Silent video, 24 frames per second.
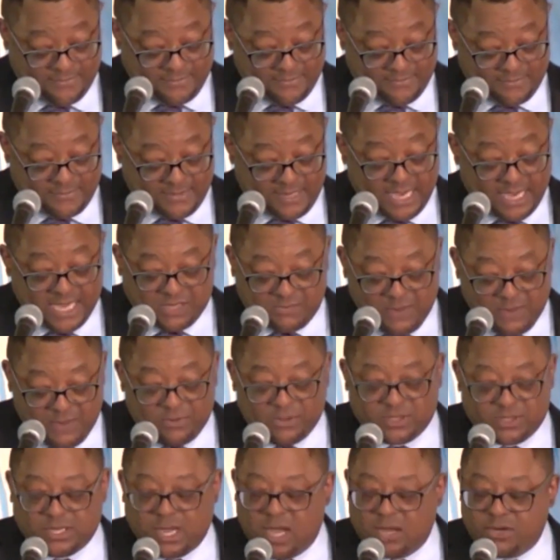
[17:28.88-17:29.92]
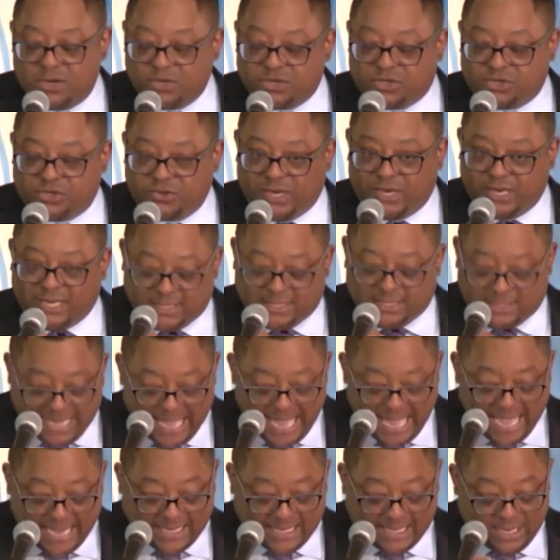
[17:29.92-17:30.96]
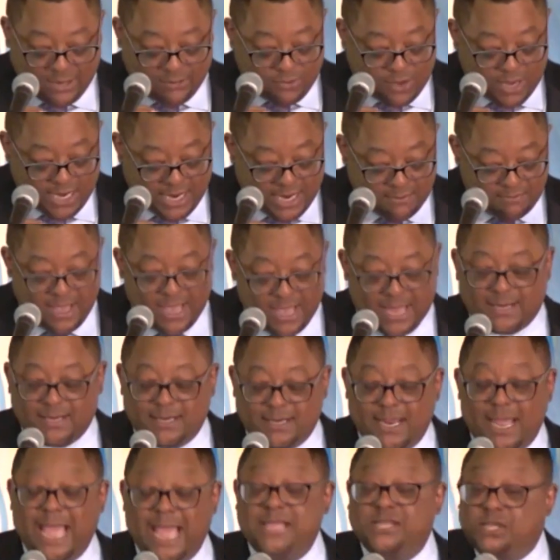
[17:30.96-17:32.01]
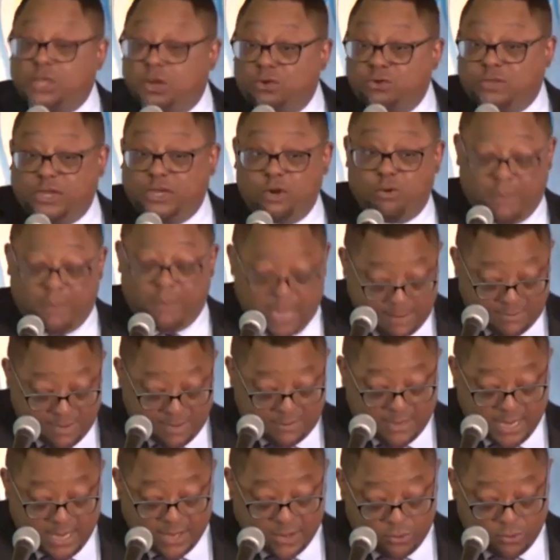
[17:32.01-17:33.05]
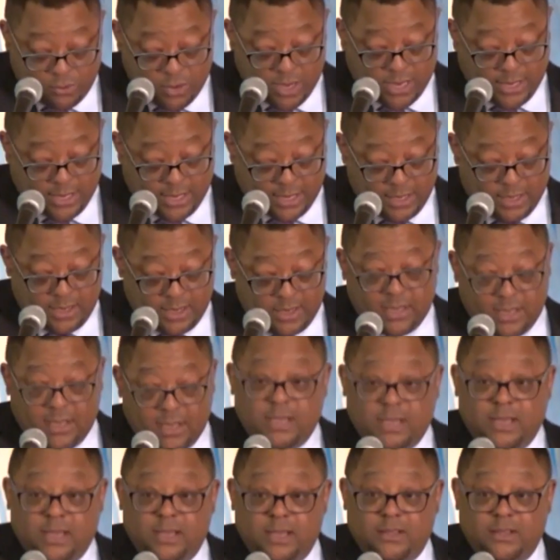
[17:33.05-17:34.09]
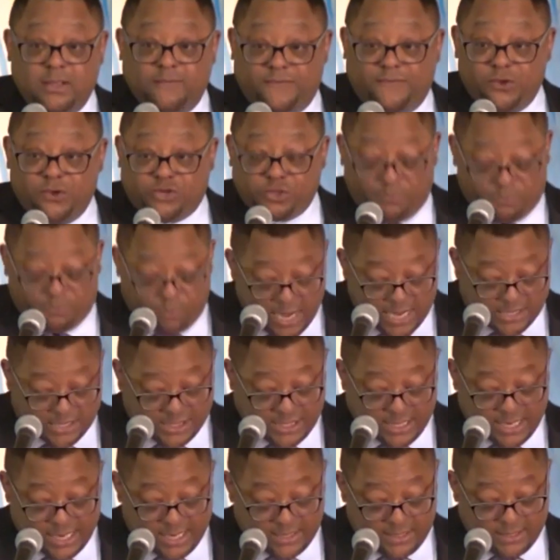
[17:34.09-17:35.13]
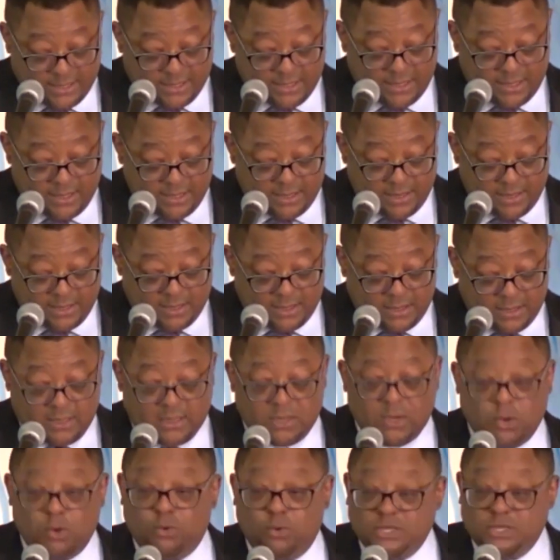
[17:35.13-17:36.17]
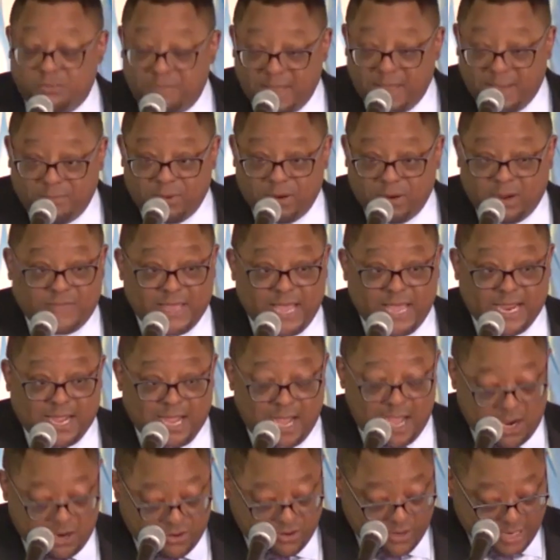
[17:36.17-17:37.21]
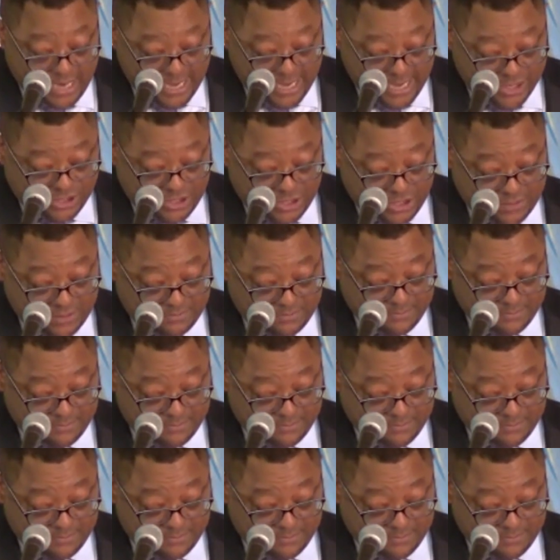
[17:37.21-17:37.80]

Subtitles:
His members understood exactly what he meant, and so did Obama, by the way, the future president, who was a member of that congregation.